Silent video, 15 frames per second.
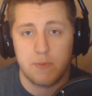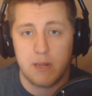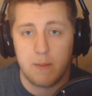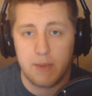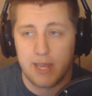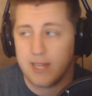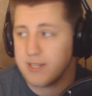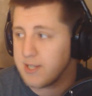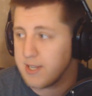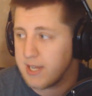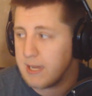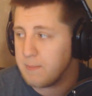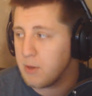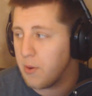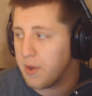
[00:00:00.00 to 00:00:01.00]
Mania begins to
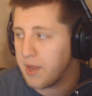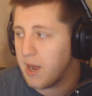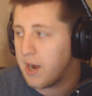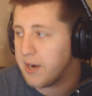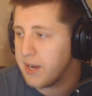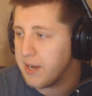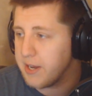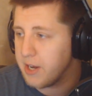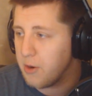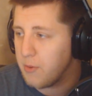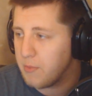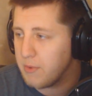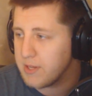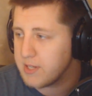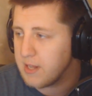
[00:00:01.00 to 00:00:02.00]
keep going on and
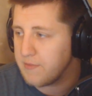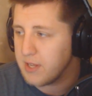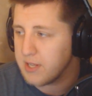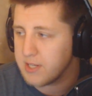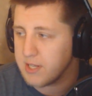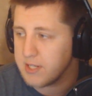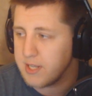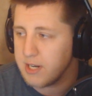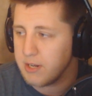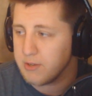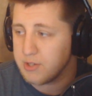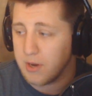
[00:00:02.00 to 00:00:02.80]
when stuff does continue.